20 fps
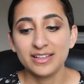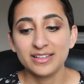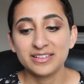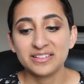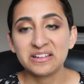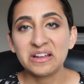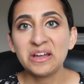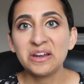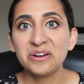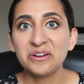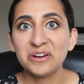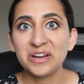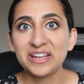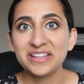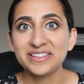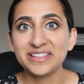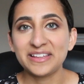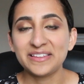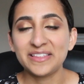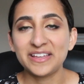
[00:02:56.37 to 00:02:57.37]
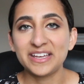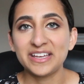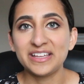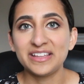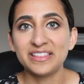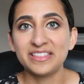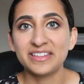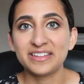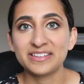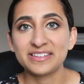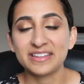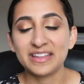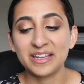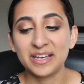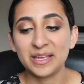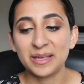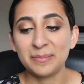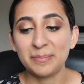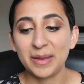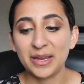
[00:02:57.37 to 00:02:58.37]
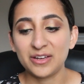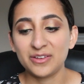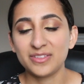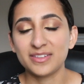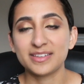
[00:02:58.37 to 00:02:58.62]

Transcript: it's kind of crazy that this lady married